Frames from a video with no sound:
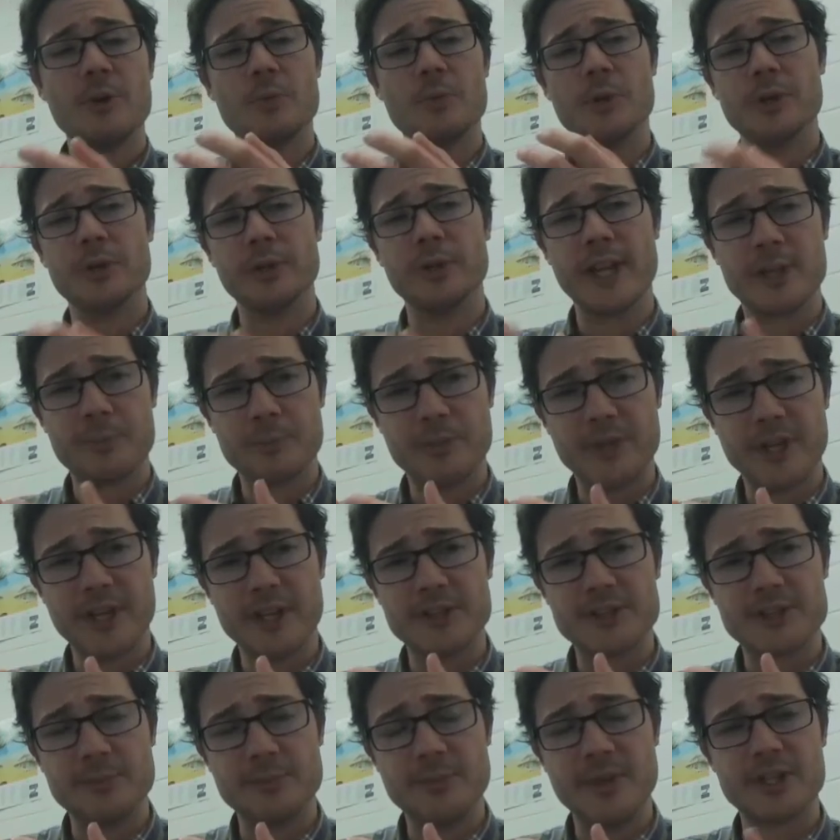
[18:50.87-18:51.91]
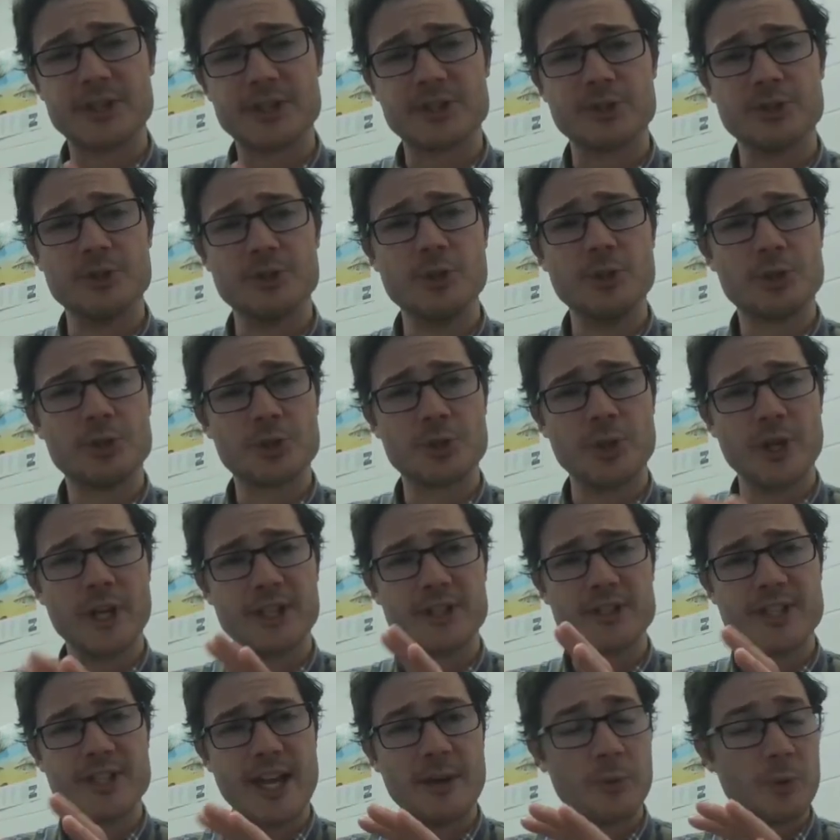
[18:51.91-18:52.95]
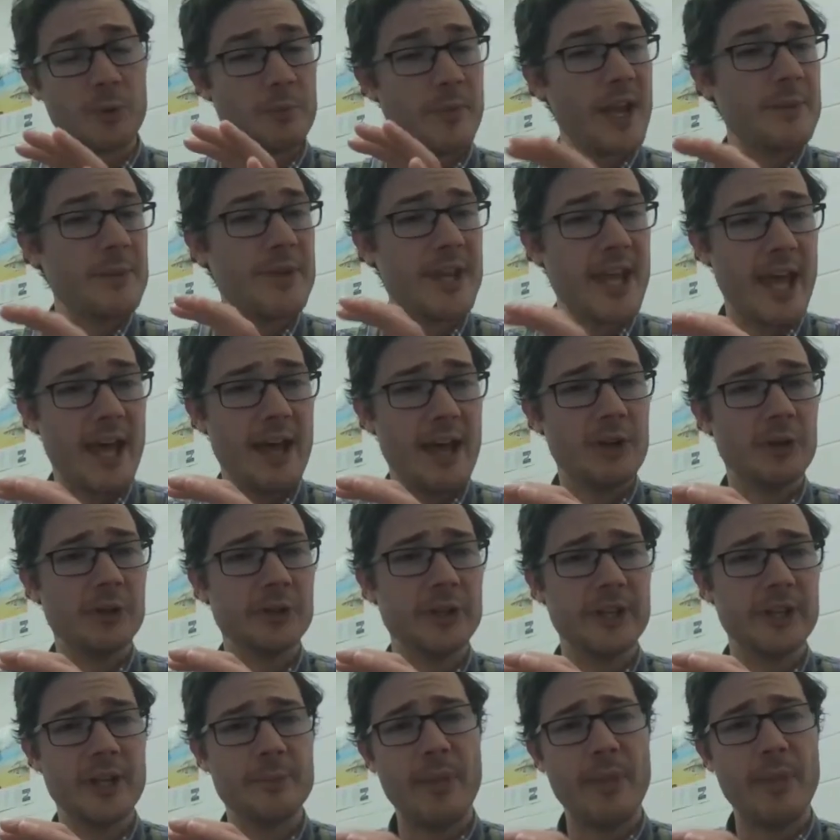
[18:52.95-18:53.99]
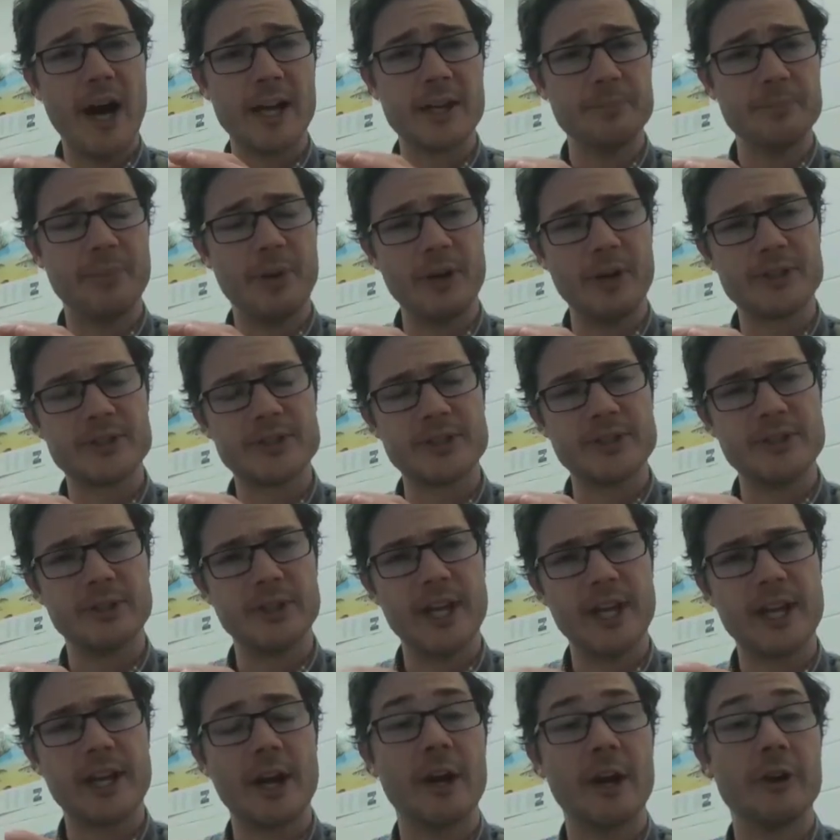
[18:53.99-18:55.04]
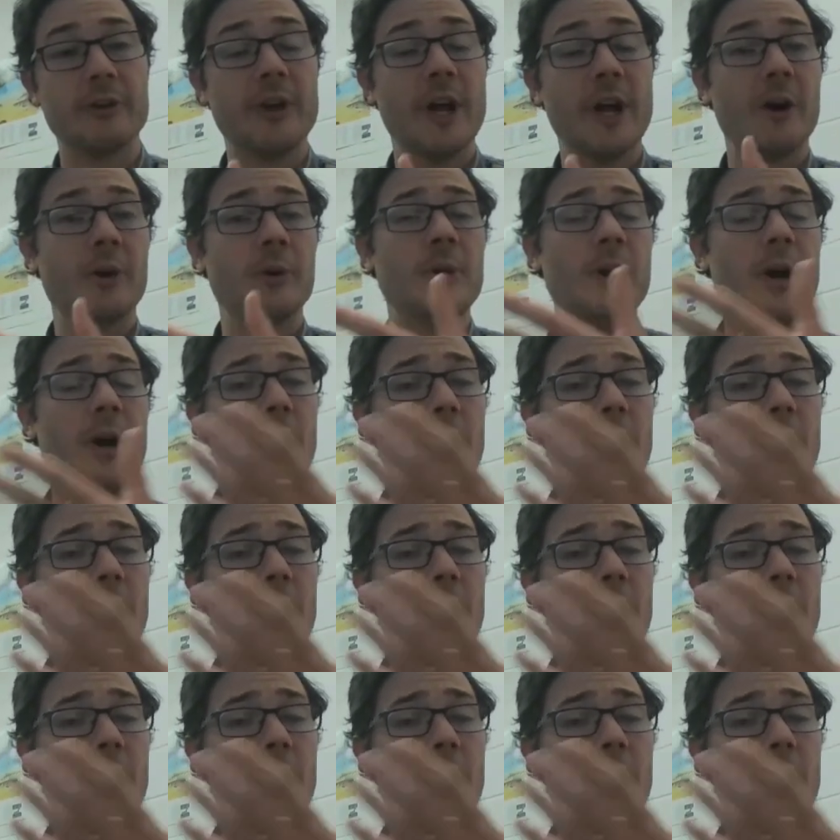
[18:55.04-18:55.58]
When your lake begins to mix, nutrients that were maybe held in the bottom parts of your lake are now